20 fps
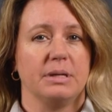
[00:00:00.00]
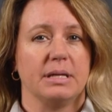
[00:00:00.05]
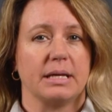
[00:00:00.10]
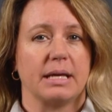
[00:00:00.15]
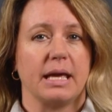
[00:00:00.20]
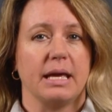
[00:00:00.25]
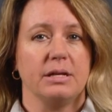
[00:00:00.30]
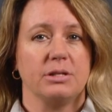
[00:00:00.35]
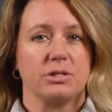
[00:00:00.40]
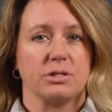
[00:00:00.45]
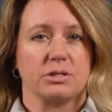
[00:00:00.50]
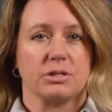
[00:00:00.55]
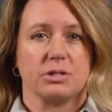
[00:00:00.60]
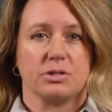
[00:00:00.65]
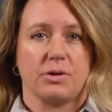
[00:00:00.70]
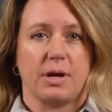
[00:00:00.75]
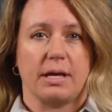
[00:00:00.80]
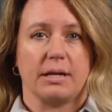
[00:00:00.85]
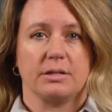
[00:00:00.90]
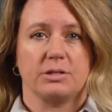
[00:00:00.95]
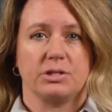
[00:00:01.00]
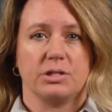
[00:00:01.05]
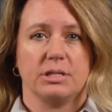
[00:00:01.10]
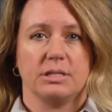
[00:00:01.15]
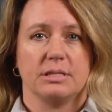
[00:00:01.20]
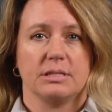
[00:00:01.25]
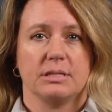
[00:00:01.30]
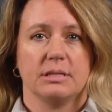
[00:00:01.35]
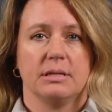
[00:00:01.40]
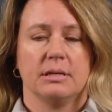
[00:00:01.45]
mitigation
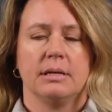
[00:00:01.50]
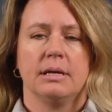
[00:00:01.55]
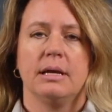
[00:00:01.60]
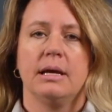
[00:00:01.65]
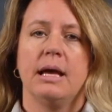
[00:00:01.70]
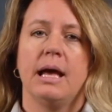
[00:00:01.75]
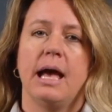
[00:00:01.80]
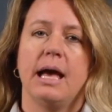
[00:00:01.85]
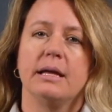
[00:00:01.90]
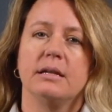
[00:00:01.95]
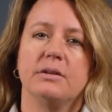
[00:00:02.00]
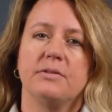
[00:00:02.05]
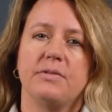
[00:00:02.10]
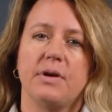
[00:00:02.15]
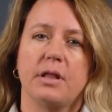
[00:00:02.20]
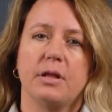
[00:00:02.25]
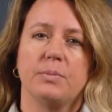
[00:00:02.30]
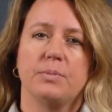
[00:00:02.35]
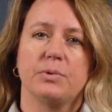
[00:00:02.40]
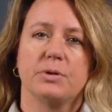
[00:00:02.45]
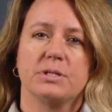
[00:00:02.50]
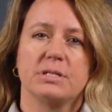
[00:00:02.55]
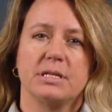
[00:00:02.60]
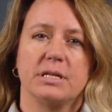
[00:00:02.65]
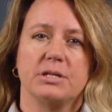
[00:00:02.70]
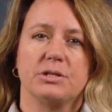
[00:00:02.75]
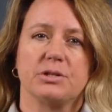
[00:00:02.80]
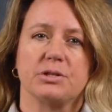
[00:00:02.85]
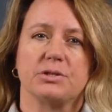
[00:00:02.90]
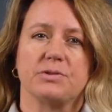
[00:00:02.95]
strategies, and develop
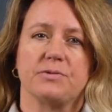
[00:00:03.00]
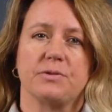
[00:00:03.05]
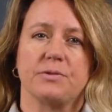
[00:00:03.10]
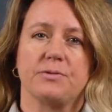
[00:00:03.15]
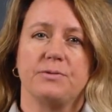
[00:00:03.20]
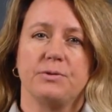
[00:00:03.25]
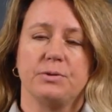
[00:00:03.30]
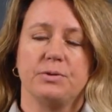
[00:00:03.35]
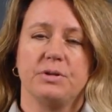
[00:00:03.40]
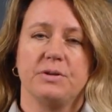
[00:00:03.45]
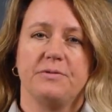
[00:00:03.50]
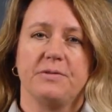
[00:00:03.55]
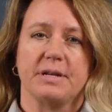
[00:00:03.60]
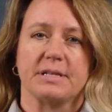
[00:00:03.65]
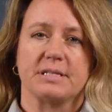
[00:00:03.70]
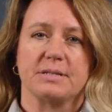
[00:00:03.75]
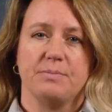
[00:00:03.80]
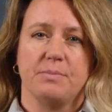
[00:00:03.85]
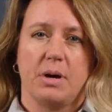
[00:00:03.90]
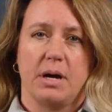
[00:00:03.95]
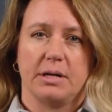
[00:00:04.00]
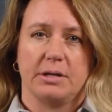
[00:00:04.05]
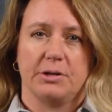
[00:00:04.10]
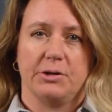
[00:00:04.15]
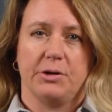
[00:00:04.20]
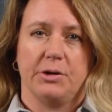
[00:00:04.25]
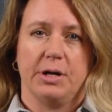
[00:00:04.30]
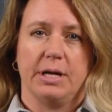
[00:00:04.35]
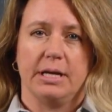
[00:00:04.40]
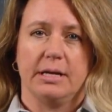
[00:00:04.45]
procedures for food defense
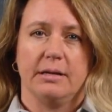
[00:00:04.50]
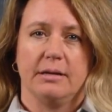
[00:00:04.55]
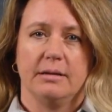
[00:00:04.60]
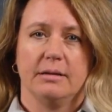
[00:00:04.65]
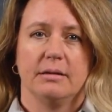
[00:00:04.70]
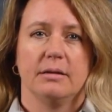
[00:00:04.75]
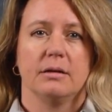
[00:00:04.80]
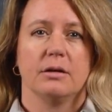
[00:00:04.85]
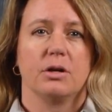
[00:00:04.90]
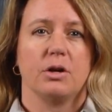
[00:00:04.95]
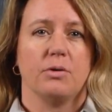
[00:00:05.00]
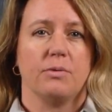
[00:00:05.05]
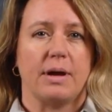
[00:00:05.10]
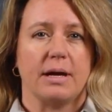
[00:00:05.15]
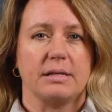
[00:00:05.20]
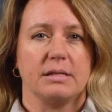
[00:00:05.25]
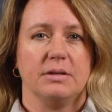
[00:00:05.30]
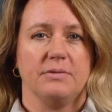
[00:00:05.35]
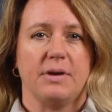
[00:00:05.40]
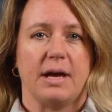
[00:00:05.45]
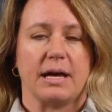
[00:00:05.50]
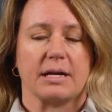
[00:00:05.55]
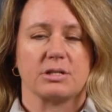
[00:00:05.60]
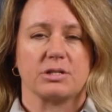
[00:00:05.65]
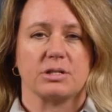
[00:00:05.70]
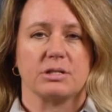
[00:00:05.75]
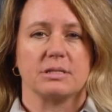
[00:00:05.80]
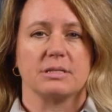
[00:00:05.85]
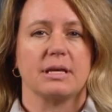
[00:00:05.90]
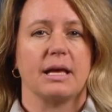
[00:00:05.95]
monitoring, corrective
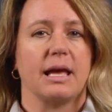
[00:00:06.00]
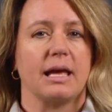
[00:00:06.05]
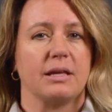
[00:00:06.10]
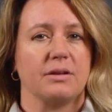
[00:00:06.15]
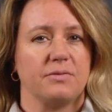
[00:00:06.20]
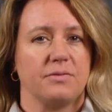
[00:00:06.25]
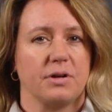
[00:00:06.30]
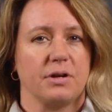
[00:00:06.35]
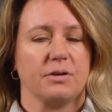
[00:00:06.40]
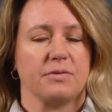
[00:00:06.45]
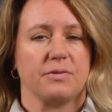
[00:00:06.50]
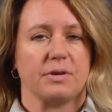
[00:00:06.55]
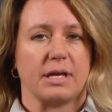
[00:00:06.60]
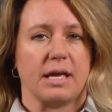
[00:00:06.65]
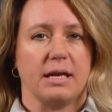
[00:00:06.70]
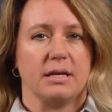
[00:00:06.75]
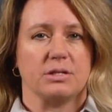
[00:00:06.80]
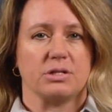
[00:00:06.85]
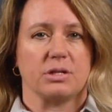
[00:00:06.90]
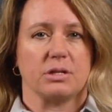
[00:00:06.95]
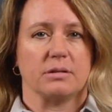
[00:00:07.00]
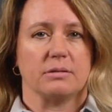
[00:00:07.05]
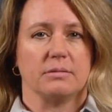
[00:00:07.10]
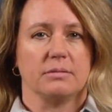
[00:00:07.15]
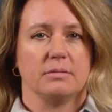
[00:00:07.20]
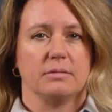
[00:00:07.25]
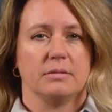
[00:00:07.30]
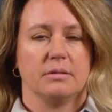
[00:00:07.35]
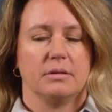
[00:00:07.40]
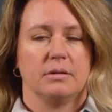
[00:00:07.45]
actions, and verification.
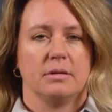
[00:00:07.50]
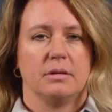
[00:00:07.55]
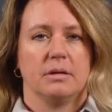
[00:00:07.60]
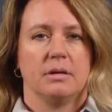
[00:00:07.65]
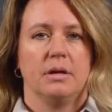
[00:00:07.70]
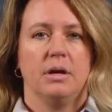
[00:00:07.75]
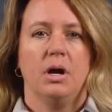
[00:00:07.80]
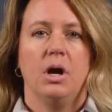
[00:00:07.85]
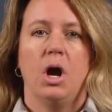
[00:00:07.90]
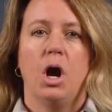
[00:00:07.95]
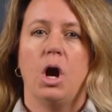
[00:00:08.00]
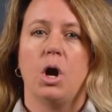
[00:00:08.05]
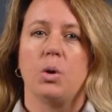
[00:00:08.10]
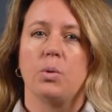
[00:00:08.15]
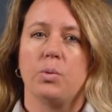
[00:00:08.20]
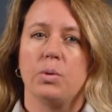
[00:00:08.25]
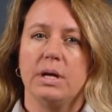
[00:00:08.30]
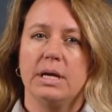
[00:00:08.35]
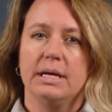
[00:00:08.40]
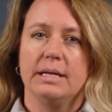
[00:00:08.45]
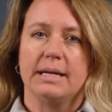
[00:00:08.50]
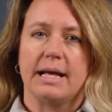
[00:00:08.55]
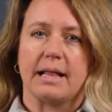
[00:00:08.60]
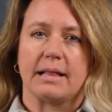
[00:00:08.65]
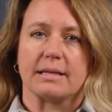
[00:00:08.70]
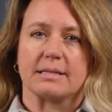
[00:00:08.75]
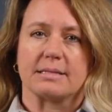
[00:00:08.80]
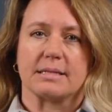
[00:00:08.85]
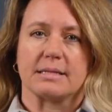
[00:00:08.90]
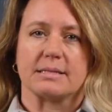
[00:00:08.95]
A
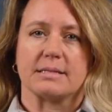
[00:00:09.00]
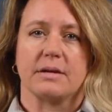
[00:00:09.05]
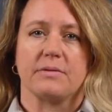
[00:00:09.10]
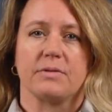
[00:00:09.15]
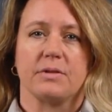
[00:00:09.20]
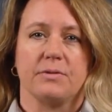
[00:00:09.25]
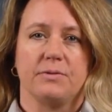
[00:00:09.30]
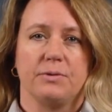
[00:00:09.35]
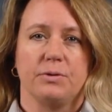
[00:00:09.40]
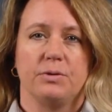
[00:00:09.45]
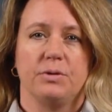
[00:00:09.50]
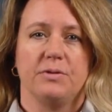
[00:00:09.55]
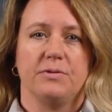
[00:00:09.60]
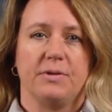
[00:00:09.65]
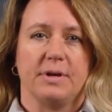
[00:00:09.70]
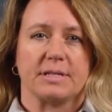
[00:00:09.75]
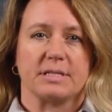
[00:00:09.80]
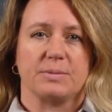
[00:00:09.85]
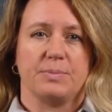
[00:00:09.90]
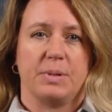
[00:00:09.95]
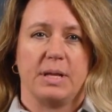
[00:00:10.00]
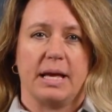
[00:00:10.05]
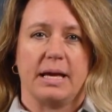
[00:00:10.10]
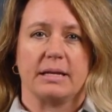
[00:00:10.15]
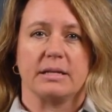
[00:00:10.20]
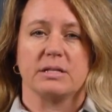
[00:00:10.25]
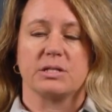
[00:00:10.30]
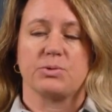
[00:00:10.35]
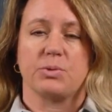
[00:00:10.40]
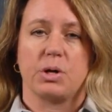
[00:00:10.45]
reanalysis of the food defense
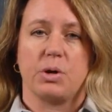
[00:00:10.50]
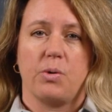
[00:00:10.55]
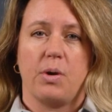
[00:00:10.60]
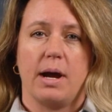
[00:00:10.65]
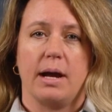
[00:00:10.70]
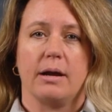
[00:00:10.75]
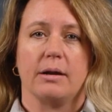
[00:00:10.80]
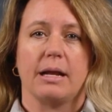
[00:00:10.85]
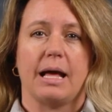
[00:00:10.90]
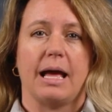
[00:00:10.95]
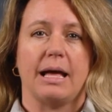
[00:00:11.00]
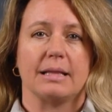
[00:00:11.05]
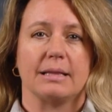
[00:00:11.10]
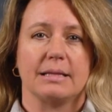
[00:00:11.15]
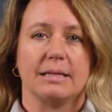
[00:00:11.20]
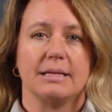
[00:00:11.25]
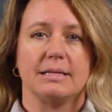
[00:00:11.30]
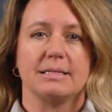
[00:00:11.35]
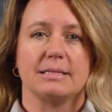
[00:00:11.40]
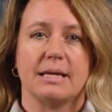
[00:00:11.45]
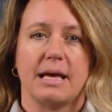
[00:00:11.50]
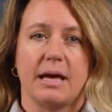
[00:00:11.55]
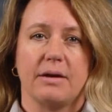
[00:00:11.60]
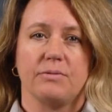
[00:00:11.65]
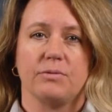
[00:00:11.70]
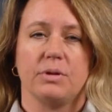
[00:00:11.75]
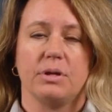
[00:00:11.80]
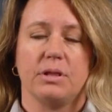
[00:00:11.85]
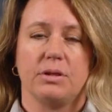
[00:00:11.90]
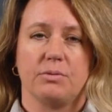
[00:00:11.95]
plan is required at least
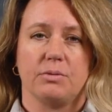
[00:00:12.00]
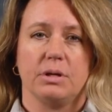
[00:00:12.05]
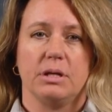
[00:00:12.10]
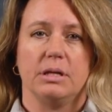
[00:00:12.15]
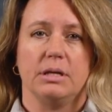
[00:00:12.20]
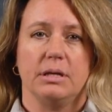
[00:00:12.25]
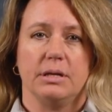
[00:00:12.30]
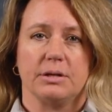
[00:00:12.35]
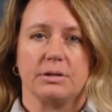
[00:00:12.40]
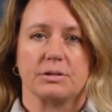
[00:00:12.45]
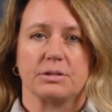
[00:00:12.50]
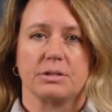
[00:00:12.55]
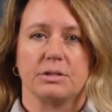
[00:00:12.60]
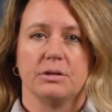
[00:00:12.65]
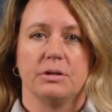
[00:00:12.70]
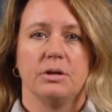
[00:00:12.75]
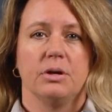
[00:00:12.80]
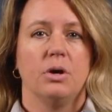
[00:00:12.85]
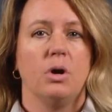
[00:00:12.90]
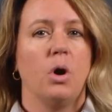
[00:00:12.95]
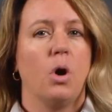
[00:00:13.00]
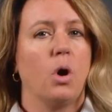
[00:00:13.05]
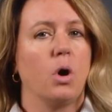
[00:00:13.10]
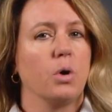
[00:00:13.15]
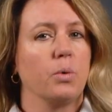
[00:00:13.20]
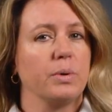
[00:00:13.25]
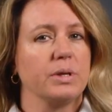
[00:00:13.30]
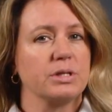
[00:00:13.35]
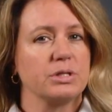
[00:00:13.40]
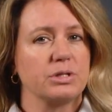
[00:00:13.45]
every 3 years, or
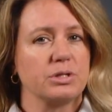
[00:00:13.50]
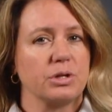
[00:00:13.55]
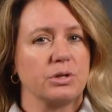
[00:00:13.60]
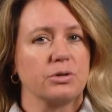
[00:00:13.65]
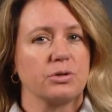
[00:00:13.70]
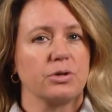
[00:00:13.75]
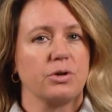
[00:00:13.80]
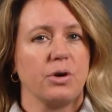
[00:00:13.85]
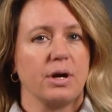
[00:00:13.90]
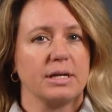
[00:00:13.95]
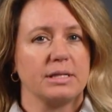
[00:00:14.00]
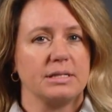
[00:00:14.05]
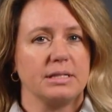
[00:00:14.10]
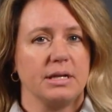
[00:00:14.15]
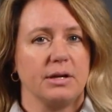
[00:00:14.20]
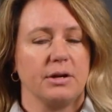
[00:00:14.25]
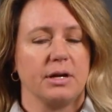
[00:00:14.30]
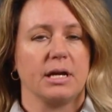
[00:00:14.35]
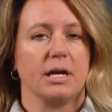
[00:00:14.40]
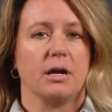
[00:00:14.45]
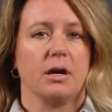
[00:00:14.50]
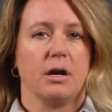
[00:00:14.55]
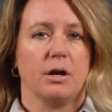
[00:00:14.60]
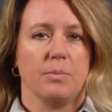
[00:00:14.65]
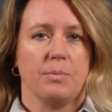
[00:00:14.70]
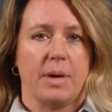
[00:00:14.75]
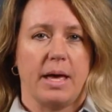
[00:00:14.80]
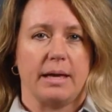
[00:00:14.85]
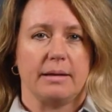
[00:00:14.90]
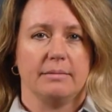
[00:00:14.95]
when certain criteria are
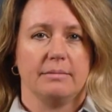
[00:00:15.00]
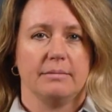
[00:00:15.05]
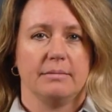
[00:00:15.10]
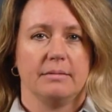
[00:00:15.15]
met,